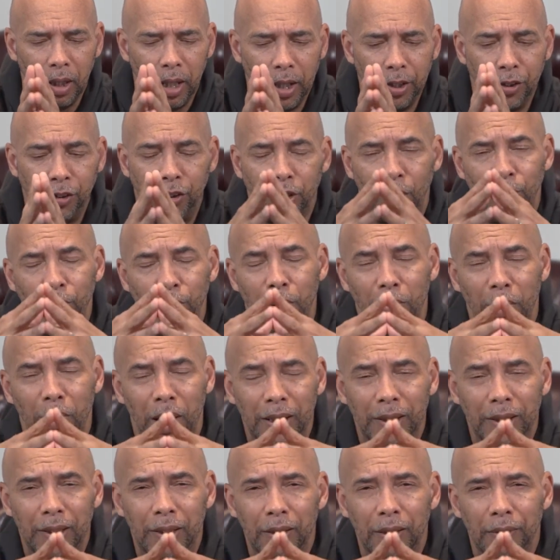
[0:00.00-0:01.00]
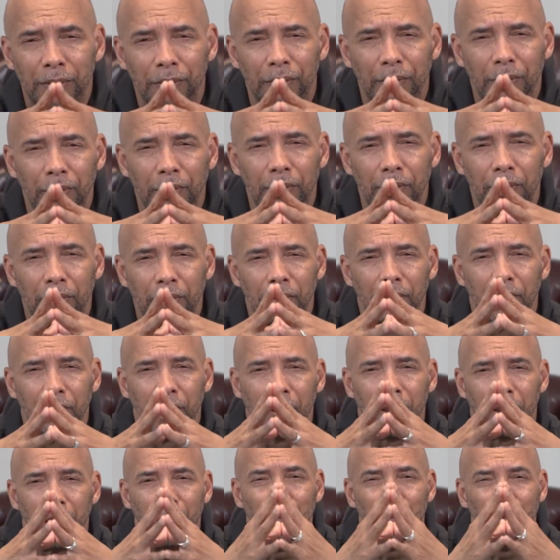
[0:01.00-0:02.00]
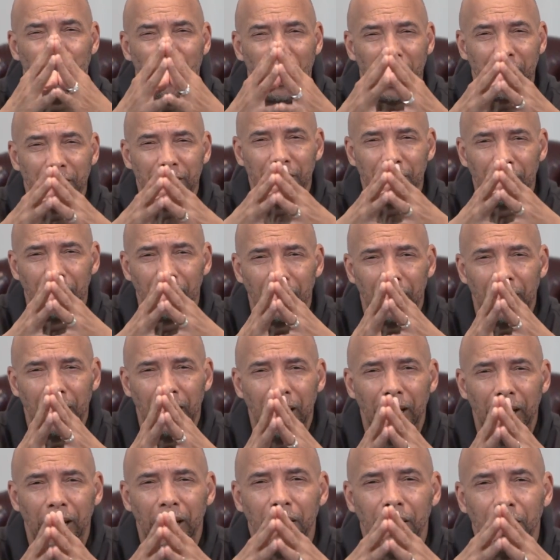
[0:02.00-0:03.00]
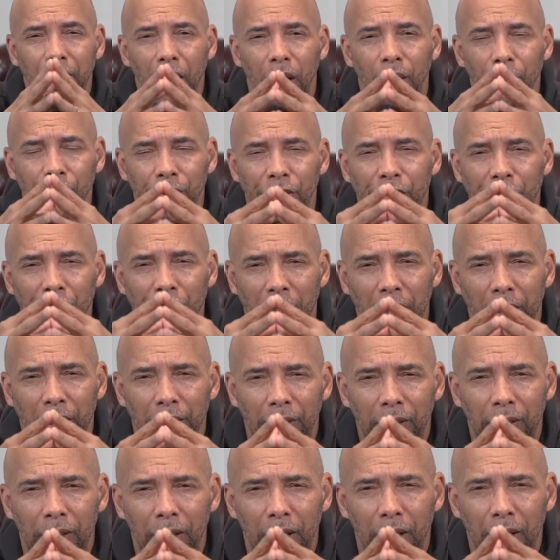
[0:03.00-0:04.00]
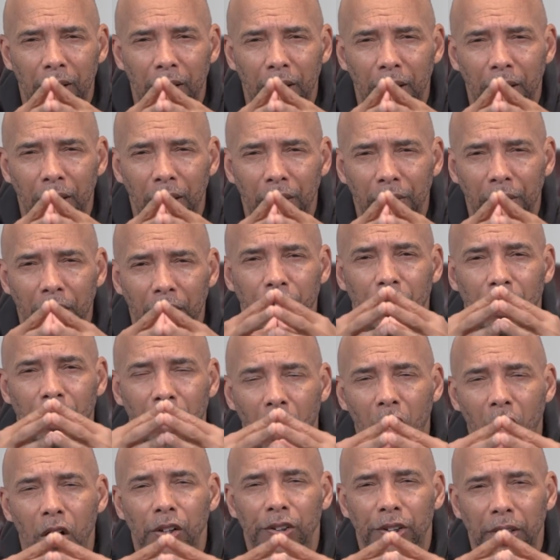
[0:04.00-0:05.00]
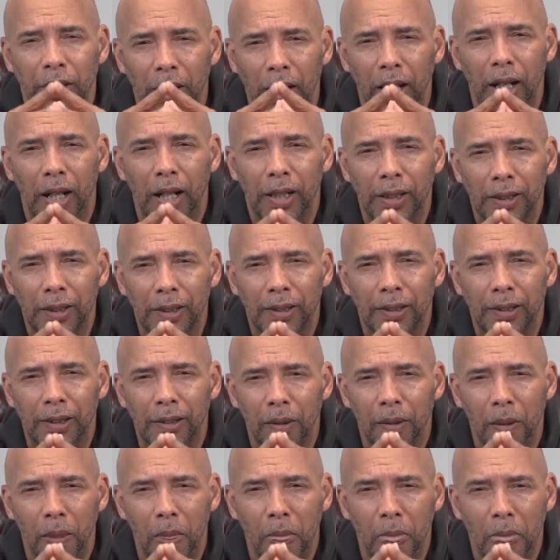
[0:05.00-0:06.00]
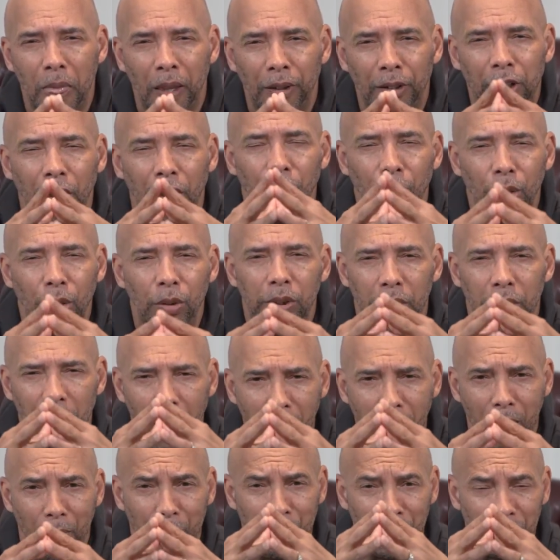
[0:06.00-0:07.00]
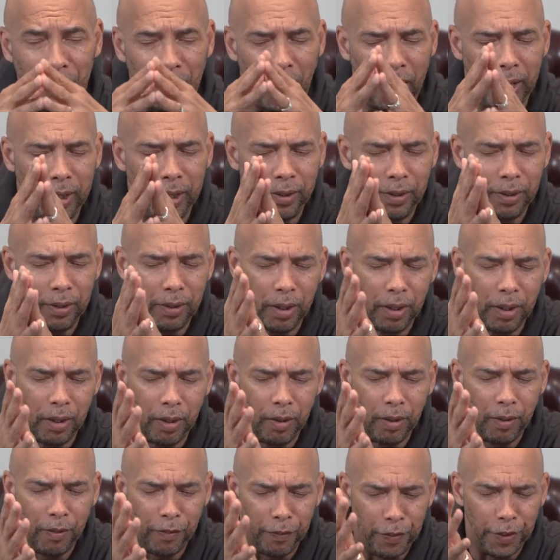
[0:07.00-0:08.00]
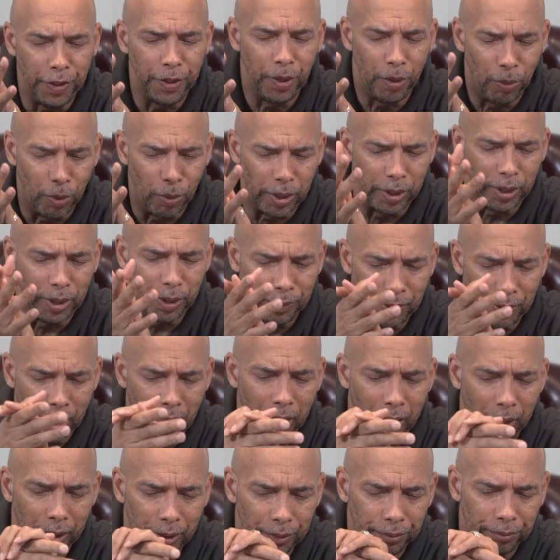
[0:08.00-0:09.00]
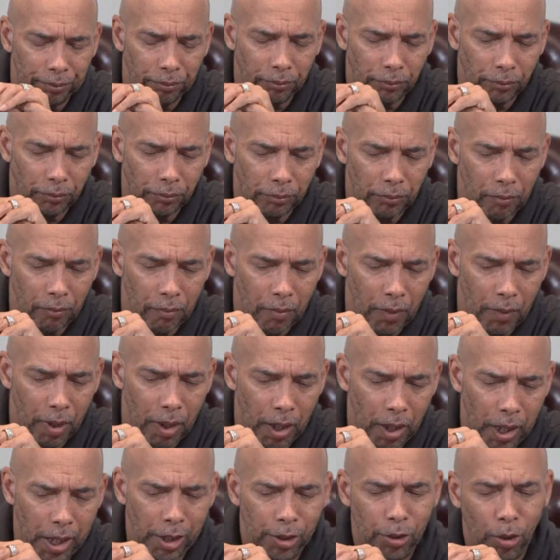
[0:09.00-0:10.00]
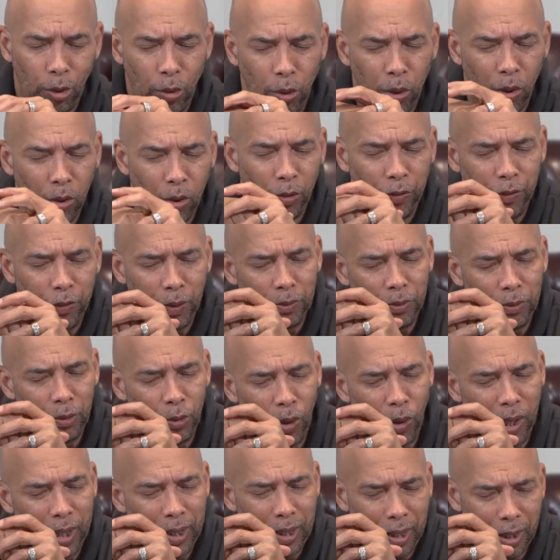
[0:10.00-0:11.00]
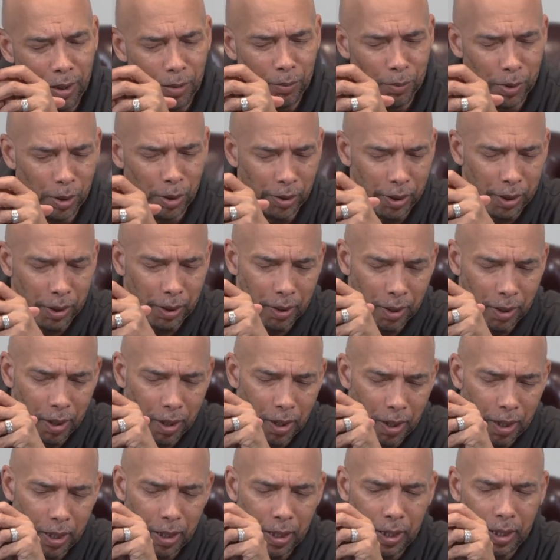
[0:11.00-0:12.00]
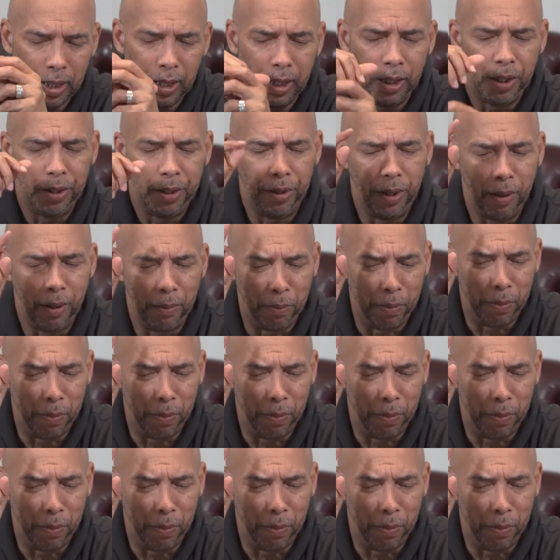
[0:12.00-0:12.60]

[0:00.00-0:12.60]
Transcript: And so we must confess any known sin that's causing us to lose appetite for the word of God. Here's a quote from Dwight L. Moody The